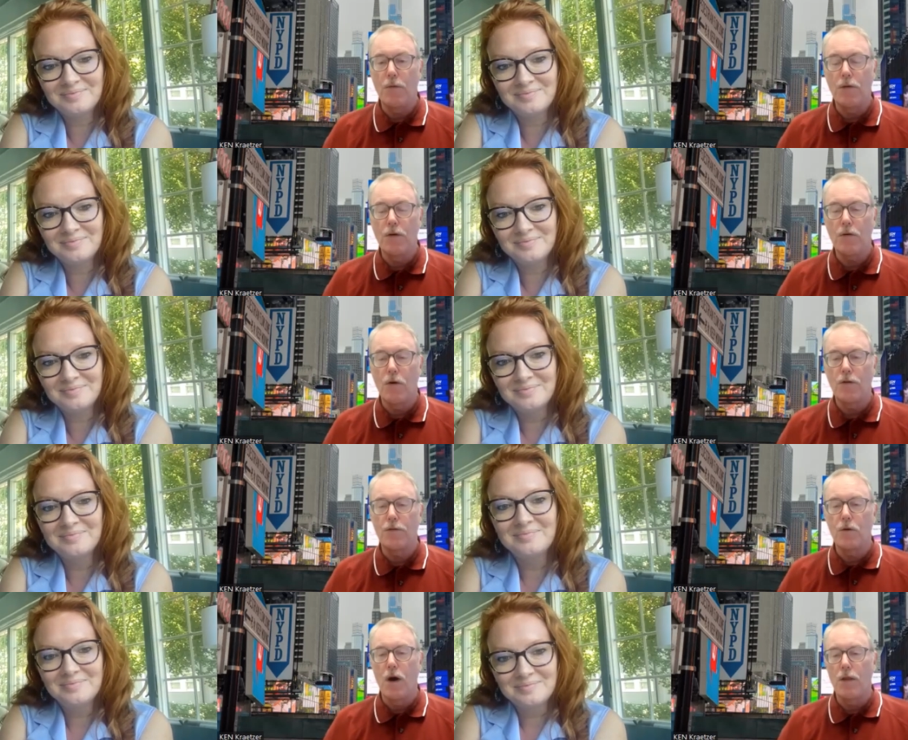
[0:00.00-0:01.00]
Speaker 1: with you. And of course,
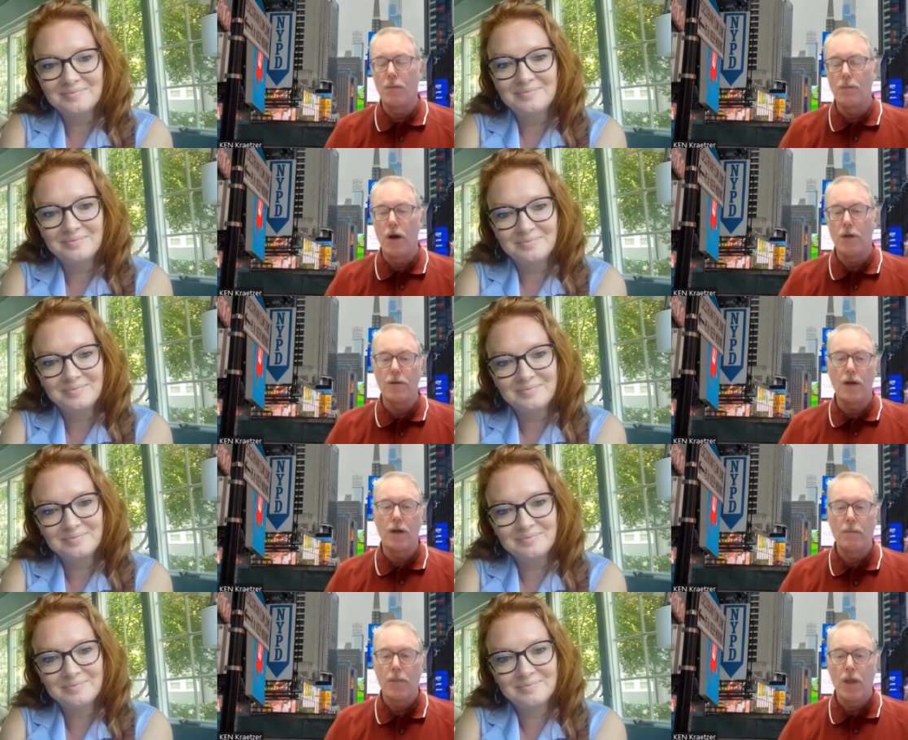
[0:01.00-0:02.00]
you are the
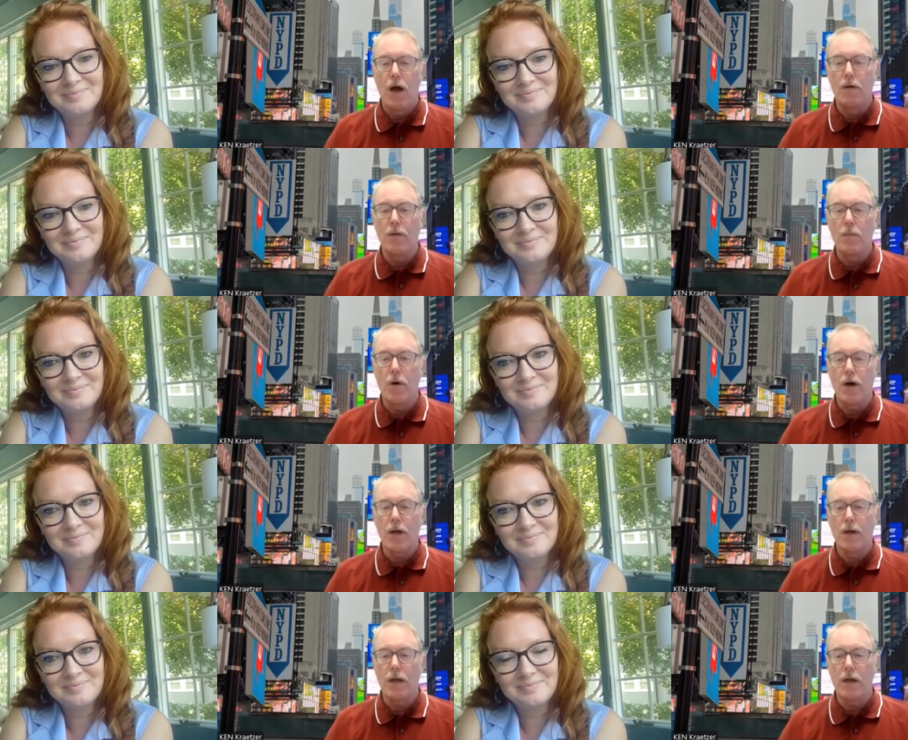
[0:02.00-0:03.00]
president of the
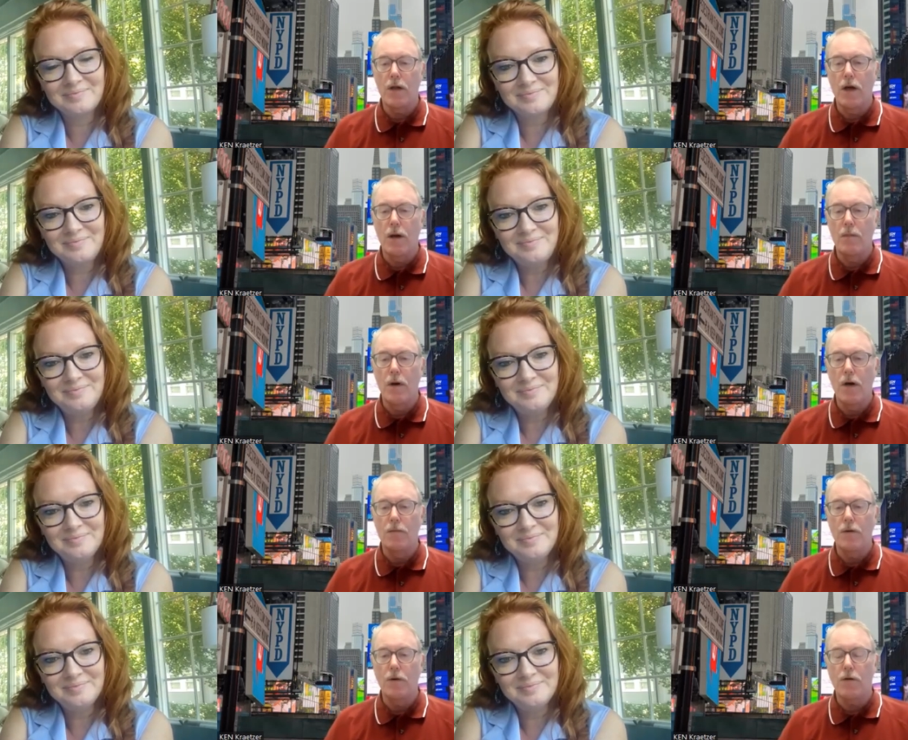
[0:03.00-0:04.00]
Marketing Club of
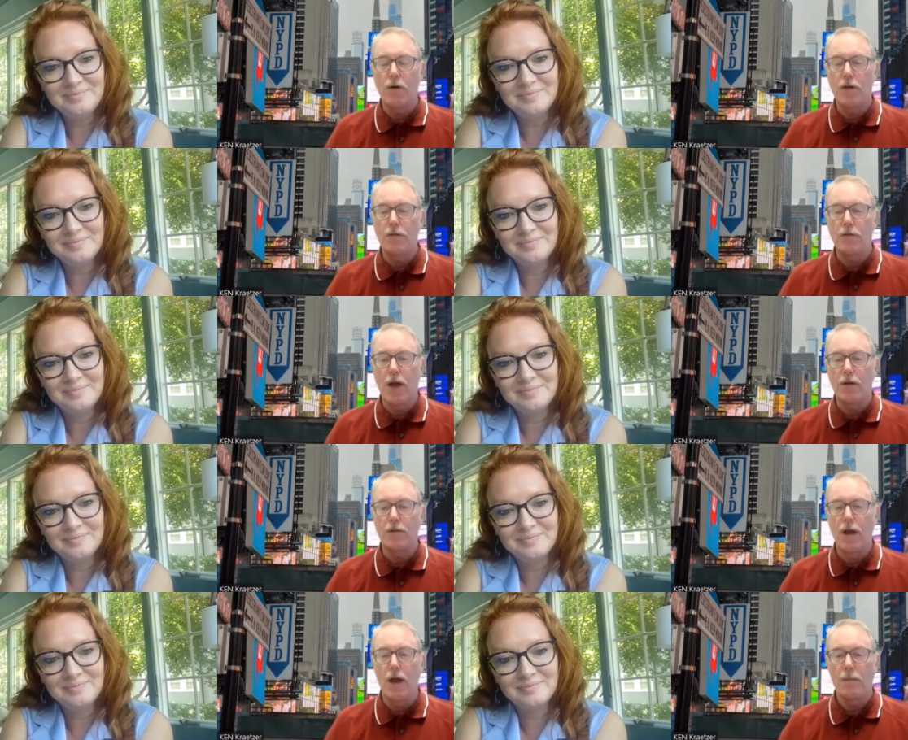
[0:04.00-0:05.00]
New York. Great to chat
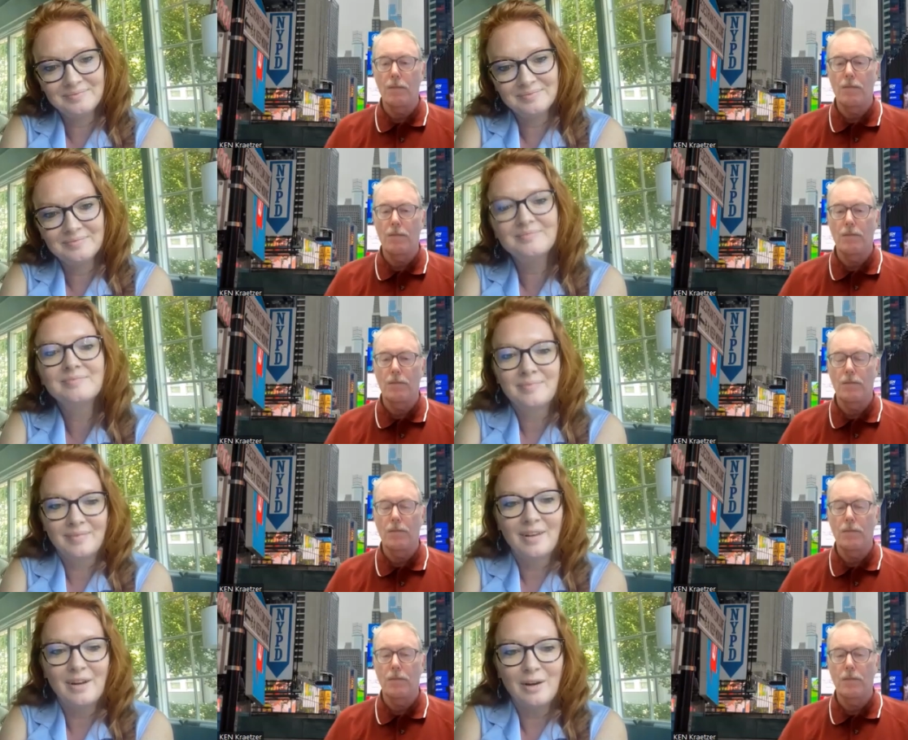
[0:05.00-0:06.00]
today.
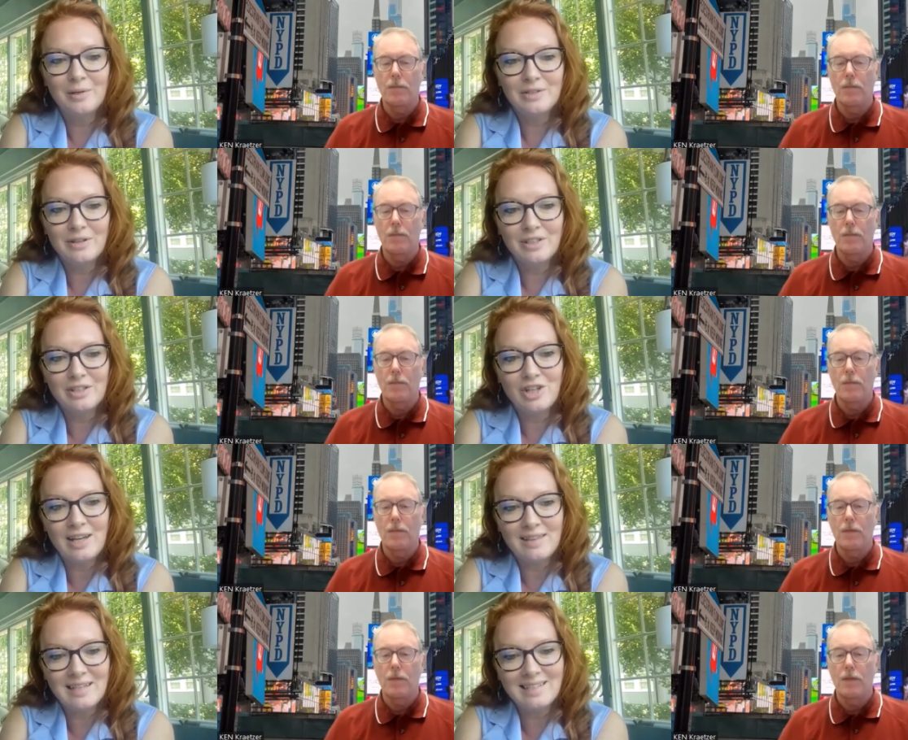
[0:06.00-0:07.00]
Speaker 2: Always great to
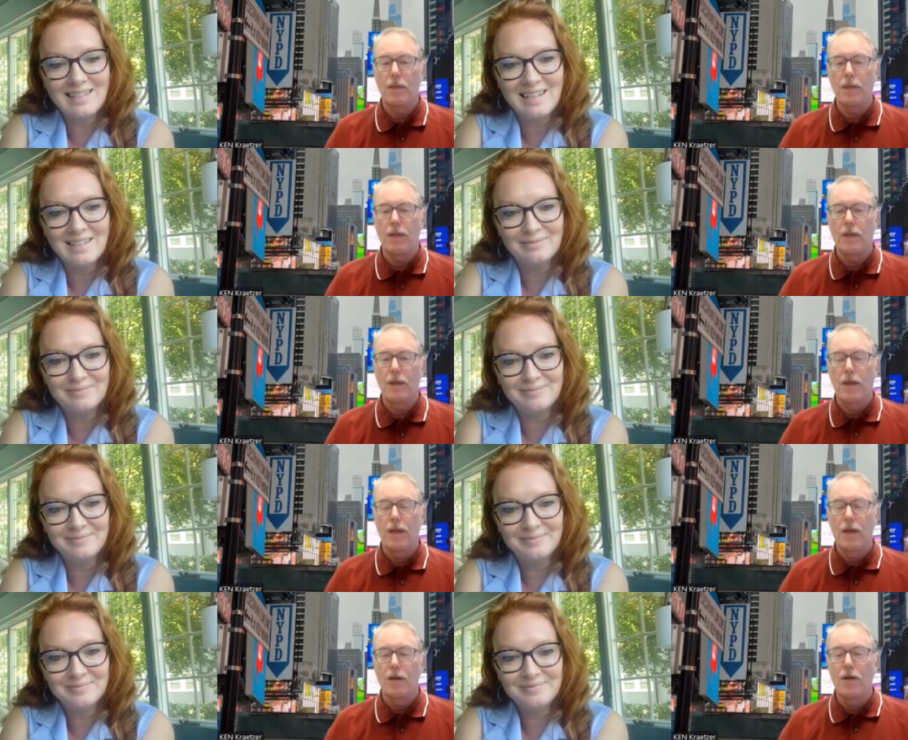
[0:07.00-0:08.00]
chat.
Speaker 1: Thanks, Ken.
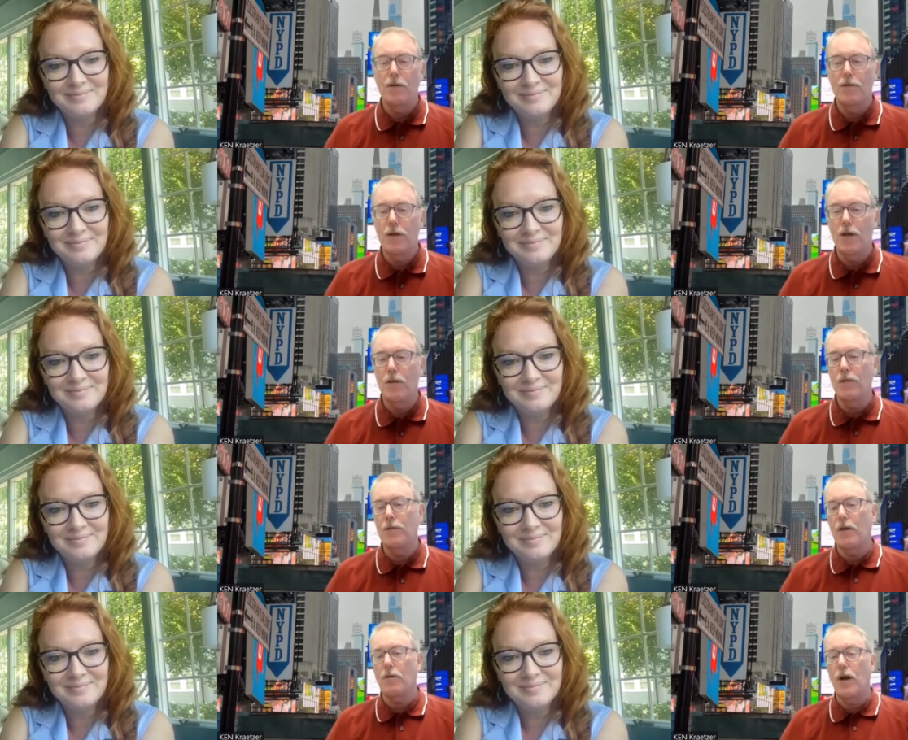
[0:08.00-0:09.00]
Good to see you. This is
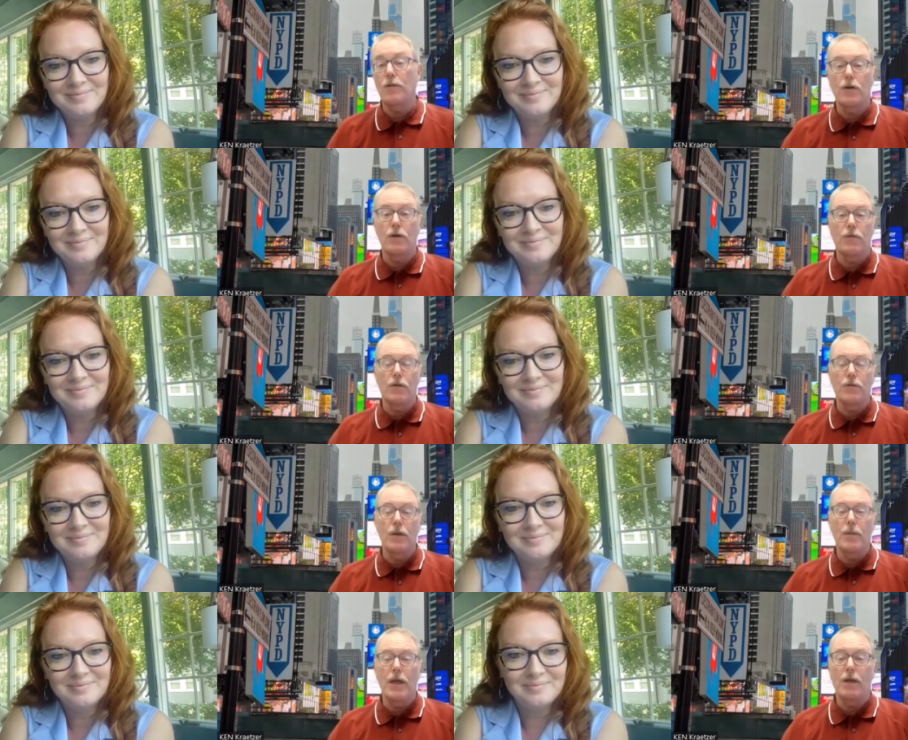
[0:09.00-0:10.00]
Ken Kraetzer for
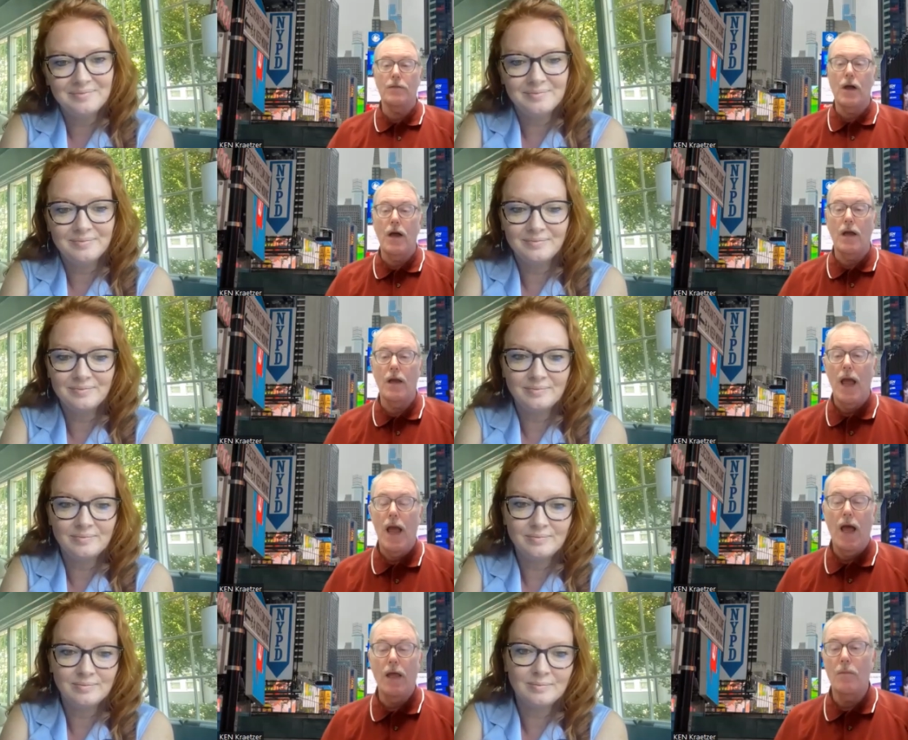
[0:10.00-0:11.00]
CBSI
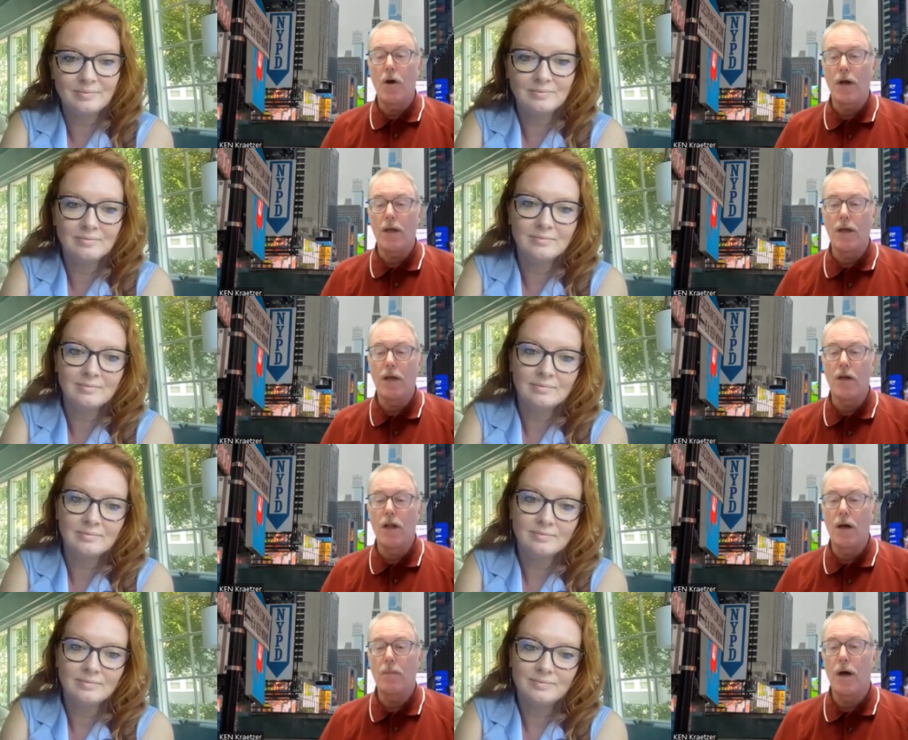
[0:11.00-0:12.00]
and the Marketing Club